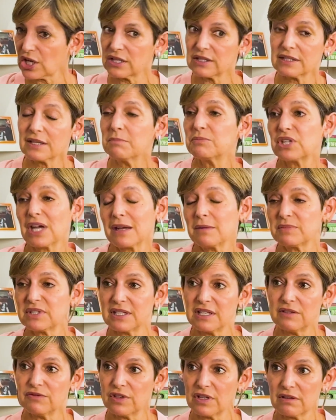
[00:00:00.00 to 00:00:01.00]
And sometimes
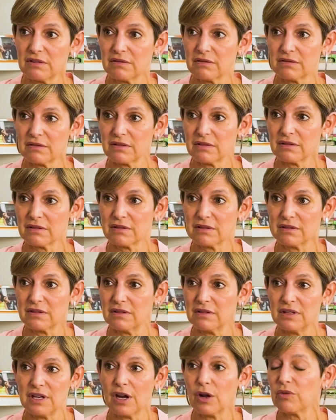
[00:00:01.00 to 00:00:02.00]
even,
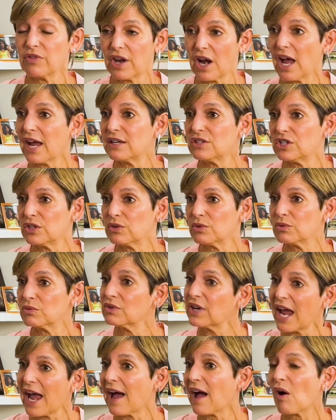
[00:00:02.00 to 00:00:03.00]
than I do
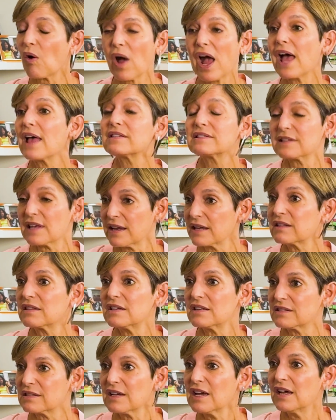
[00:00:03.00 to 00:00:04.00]
now as like
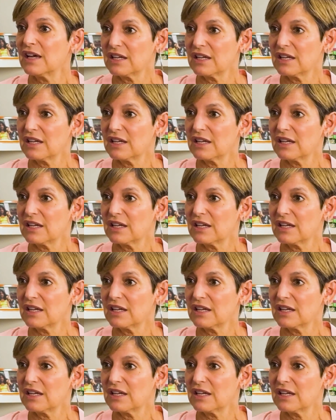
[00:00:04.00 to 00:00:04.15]
this,